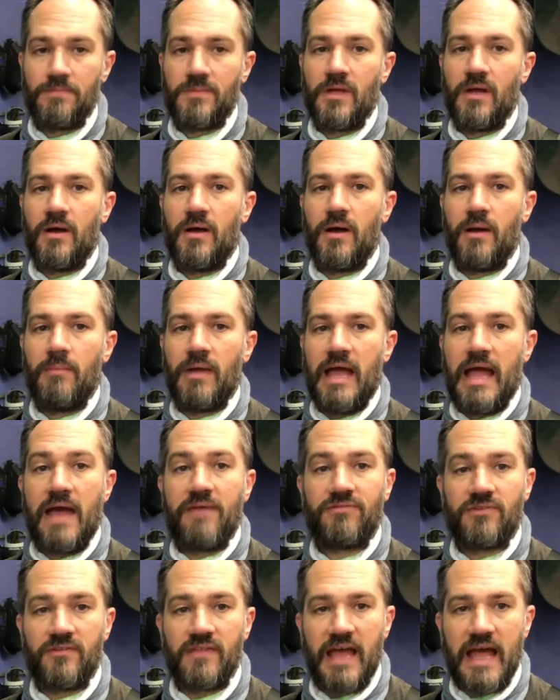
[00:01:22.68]

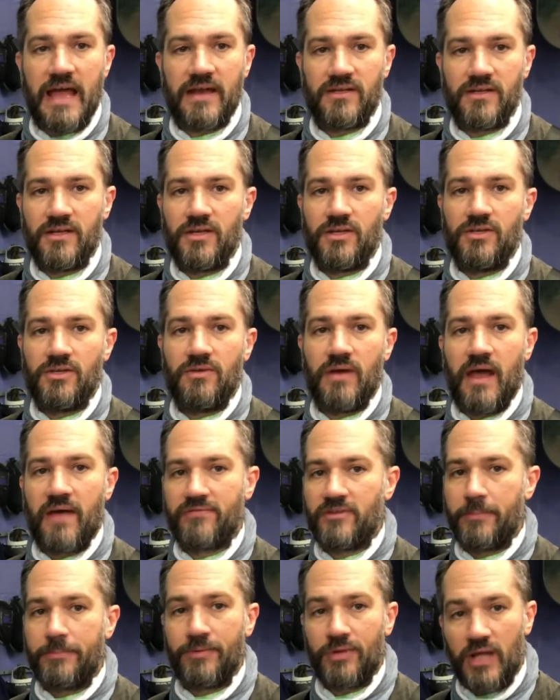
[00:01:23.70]
After that, you have
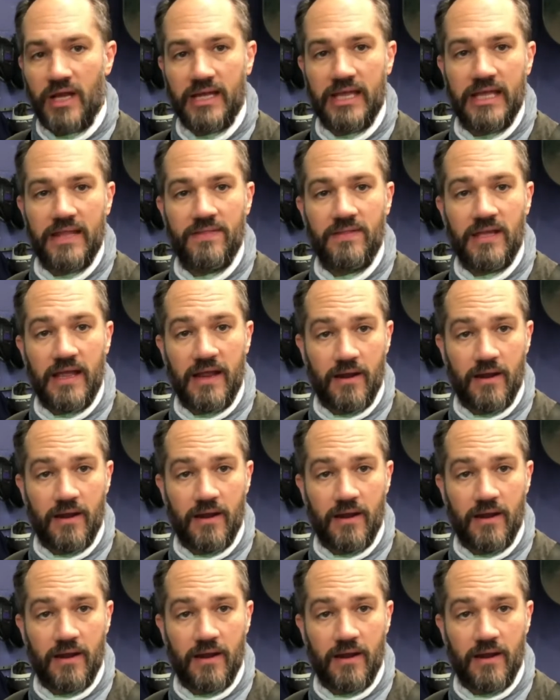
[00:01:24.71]
to plug in the air